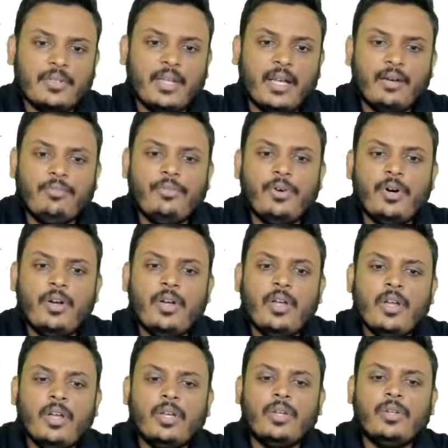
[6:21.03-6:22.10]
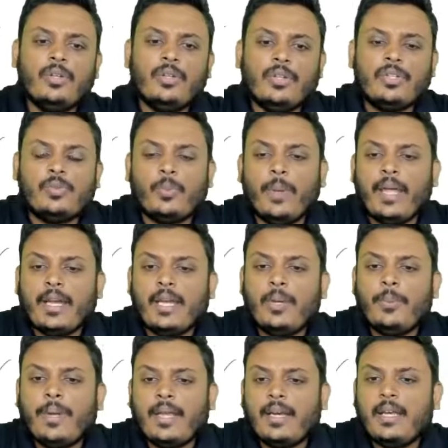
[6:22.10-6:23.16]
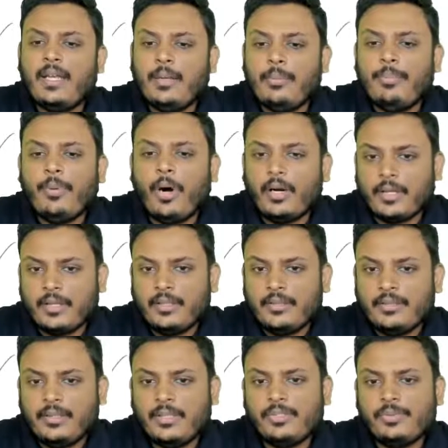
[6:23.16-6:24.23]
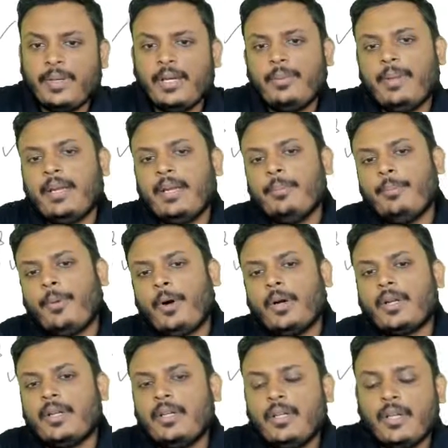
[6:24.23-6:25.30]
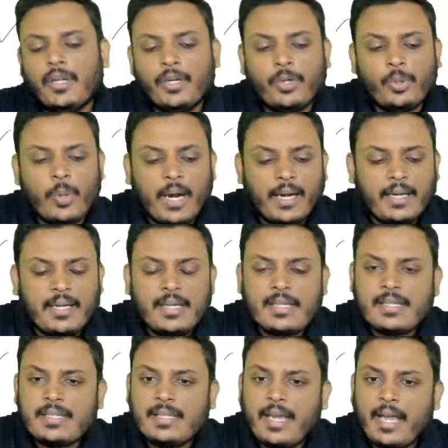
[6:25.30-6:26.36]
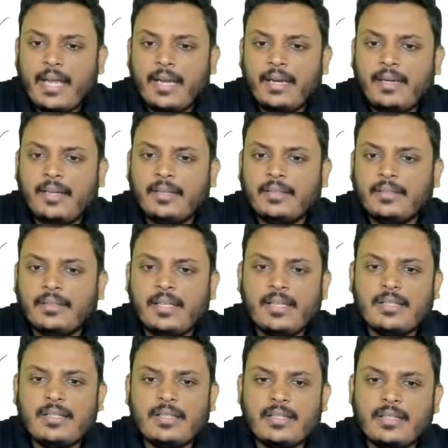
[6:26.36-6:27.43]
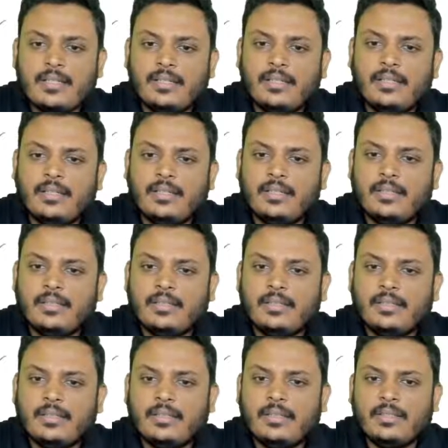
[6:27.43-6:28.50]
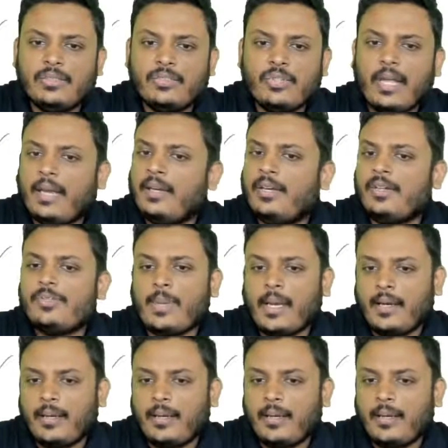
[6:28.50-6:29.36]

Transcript: Therefore, very, very important. It's very, very important to understand this standards well.